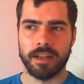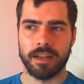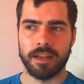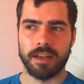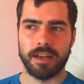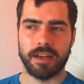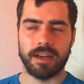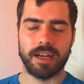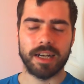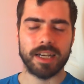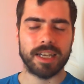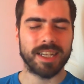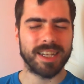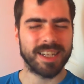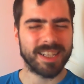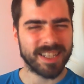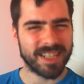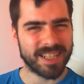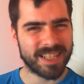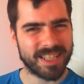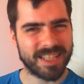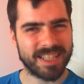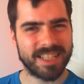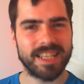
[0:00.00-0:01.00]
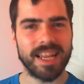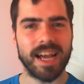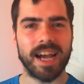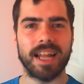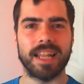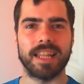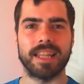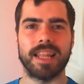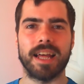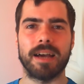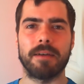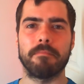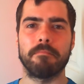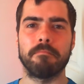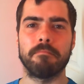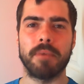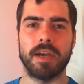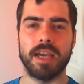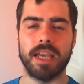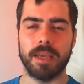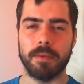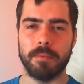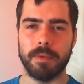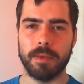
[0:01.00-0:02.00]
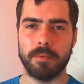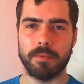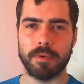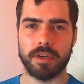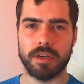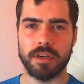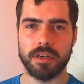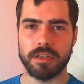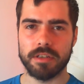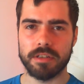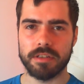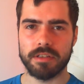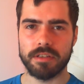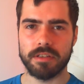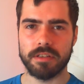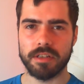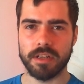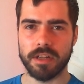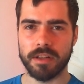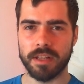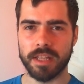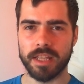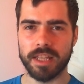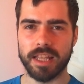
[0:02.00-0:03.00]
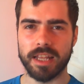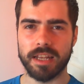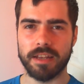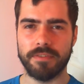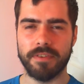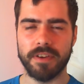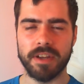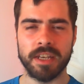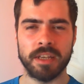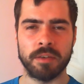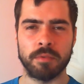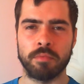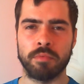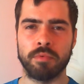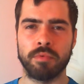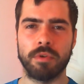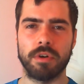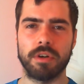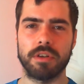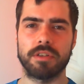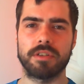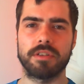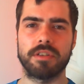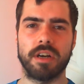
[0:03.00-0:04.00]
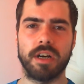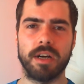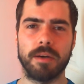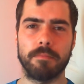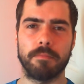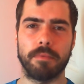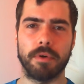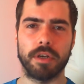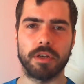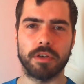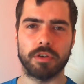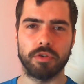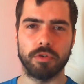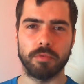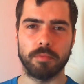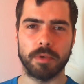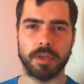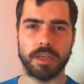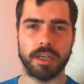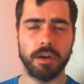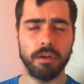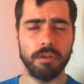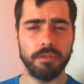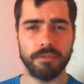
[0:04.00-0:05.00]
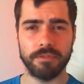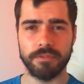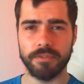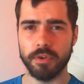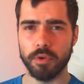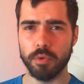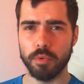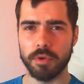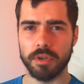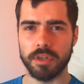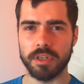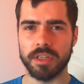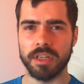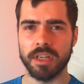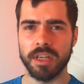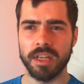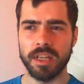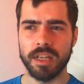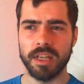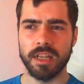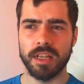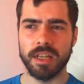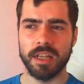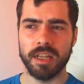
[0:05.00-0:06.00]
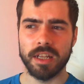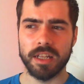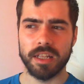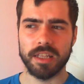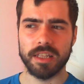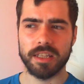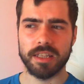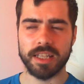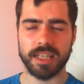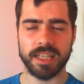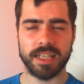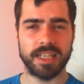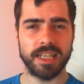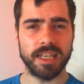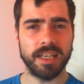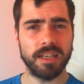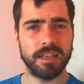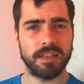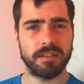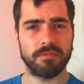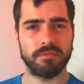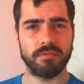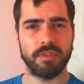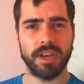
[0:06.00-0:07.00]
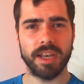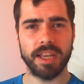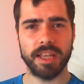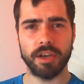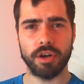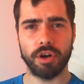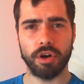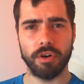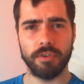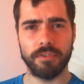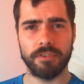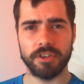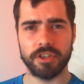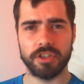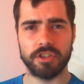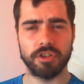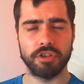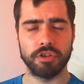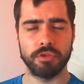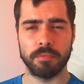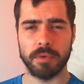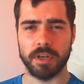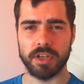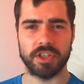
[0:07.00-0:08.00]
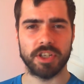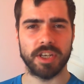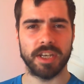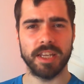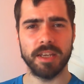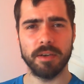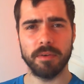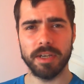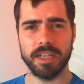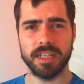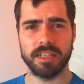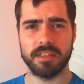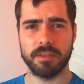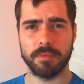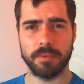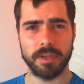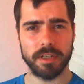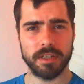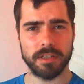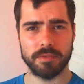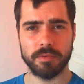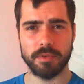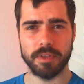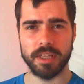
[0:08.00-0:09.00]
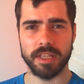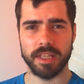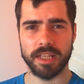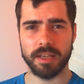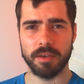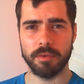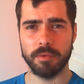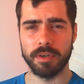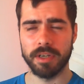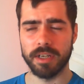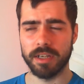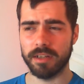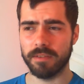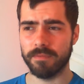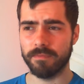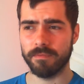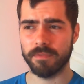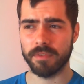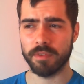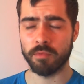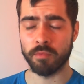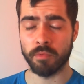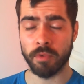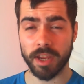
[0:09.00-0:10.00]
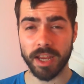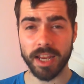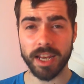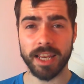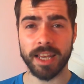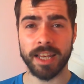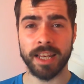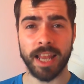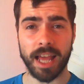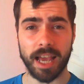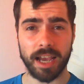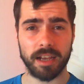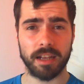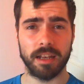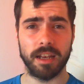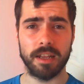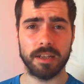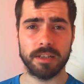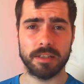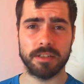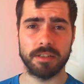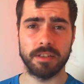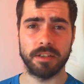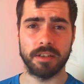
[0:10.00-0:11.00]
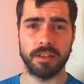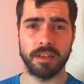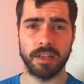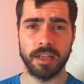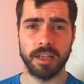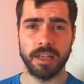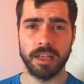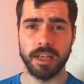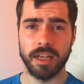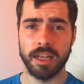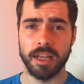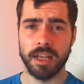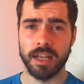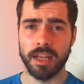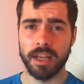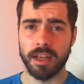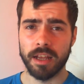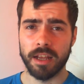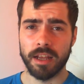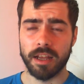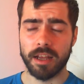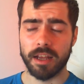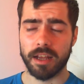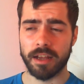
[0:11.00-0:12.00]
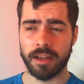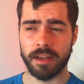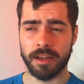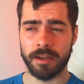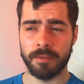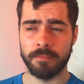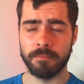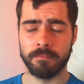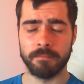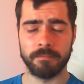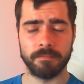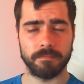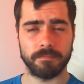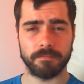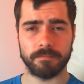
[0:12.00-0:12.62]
I can understand that maybe because the defending was diabolical, but going forward, they didn't really offer too much anyway, to be honest with you. They were really lacklustre. And